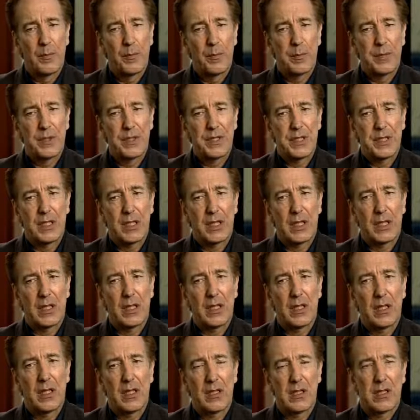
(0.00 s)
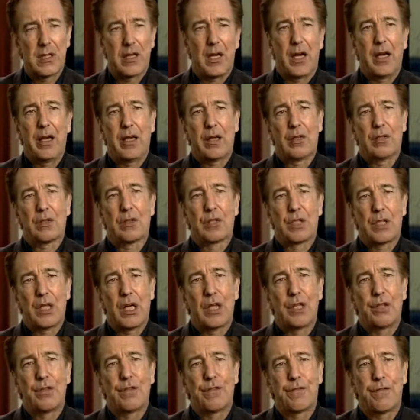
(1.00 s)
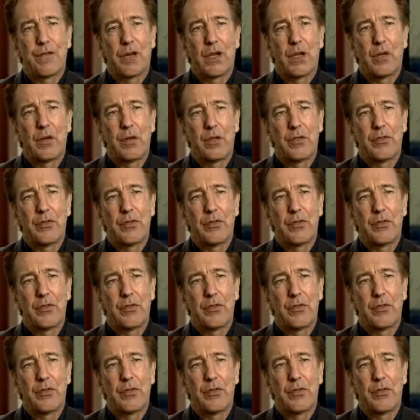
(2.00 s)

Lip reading: particular tales that you follow